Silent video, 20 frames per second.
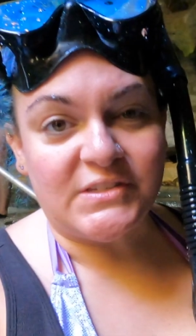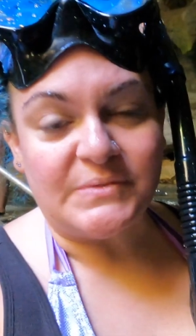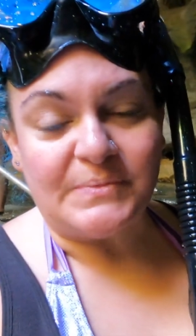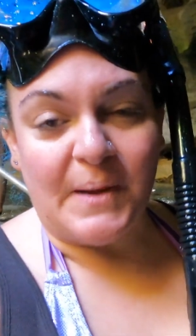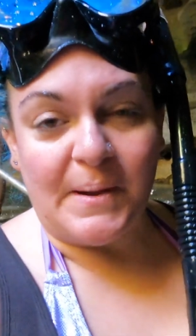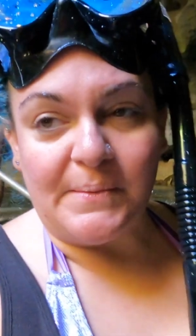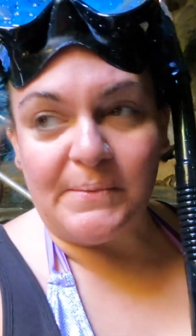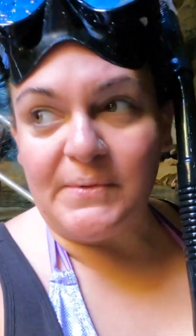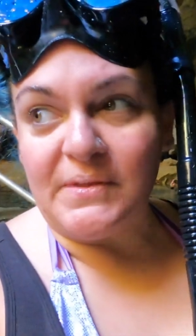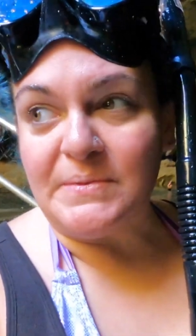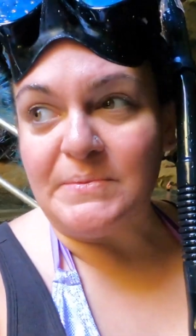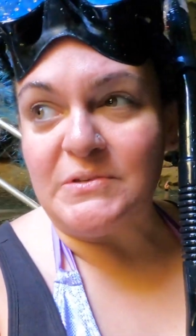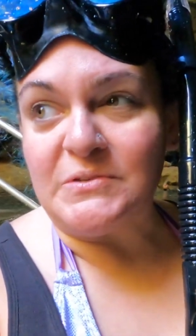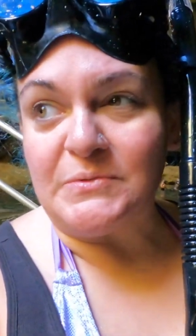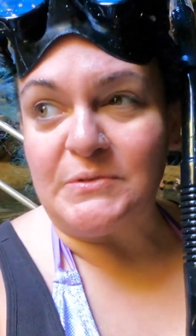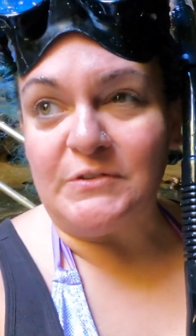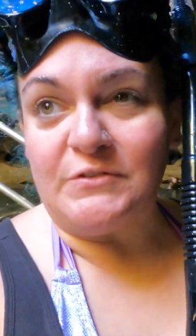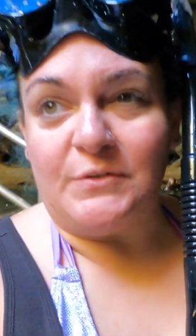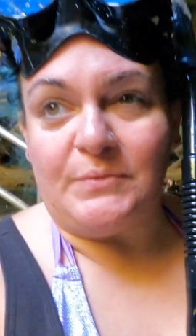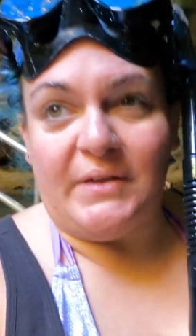this is probably the
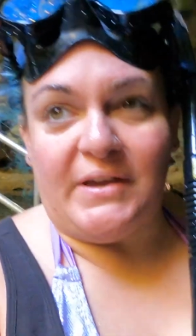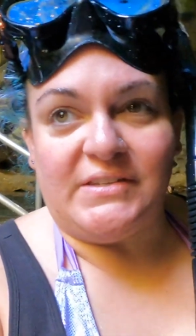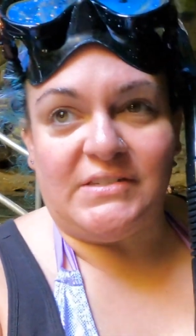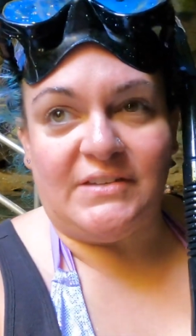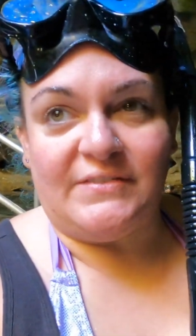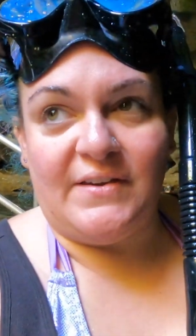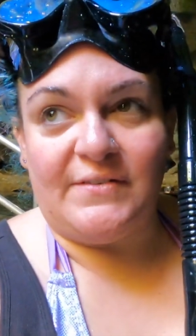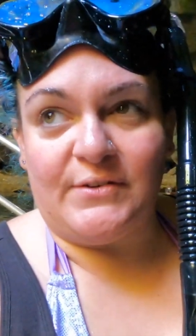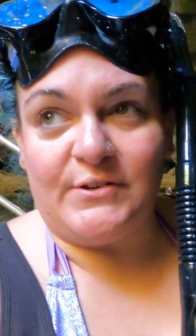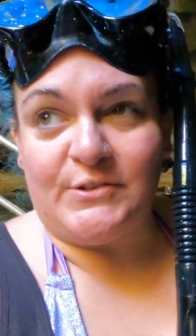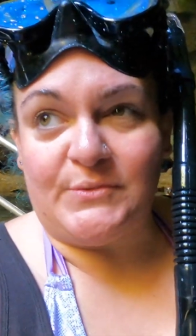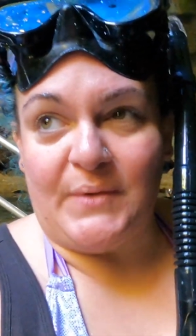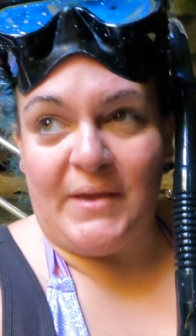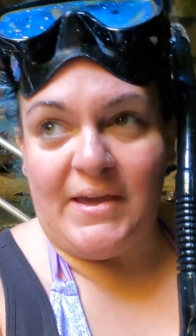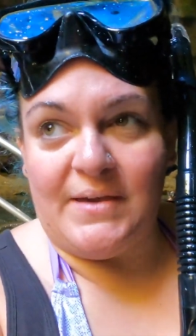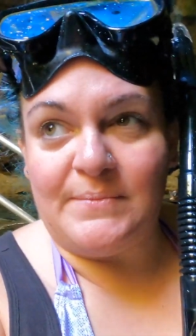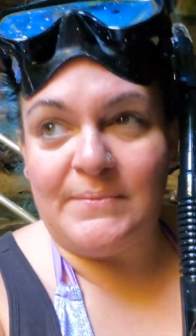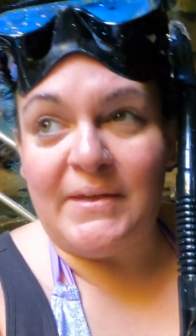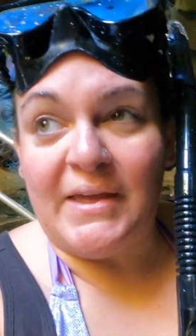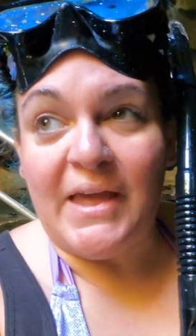most beautiful place we've ever
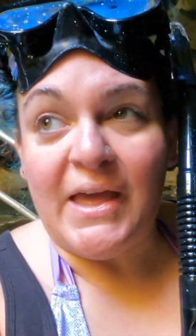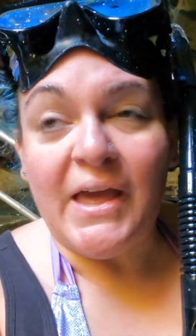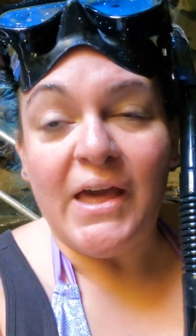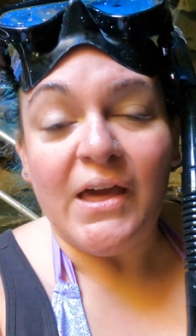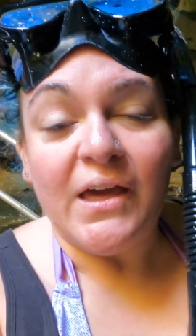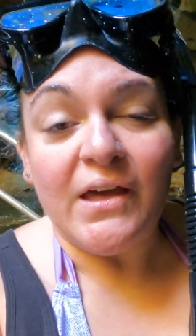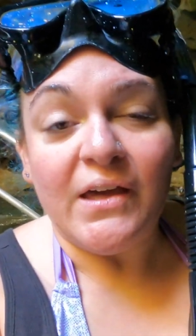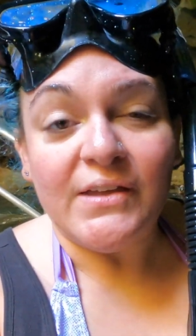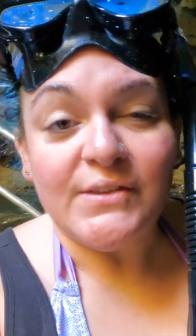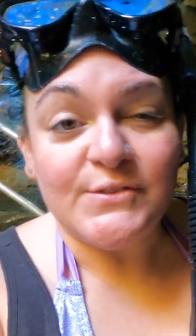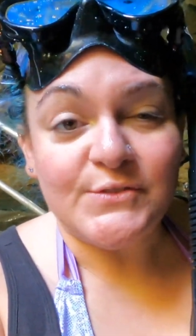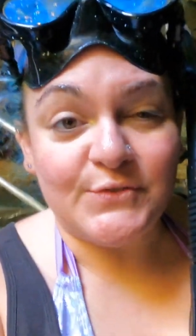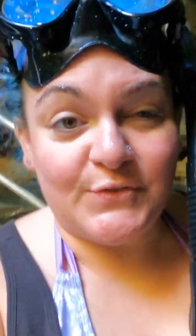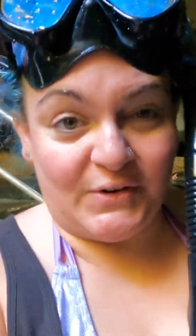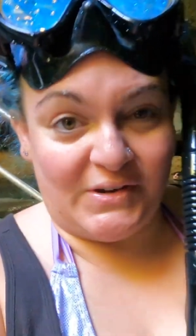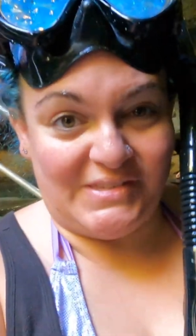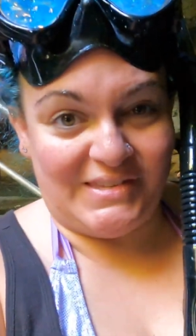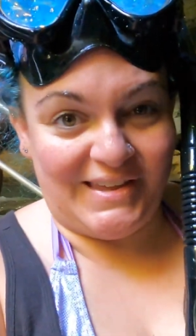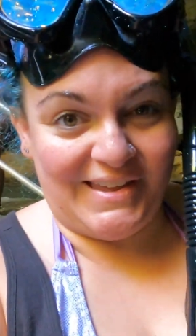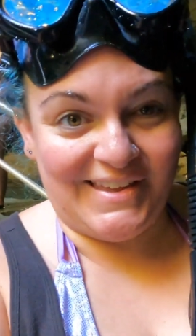swam. It's
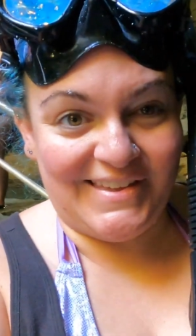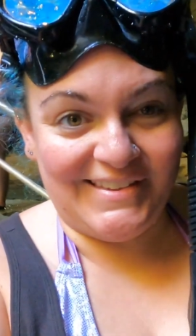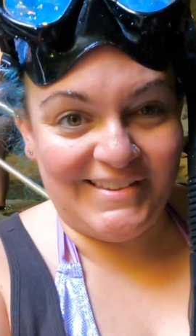freezing.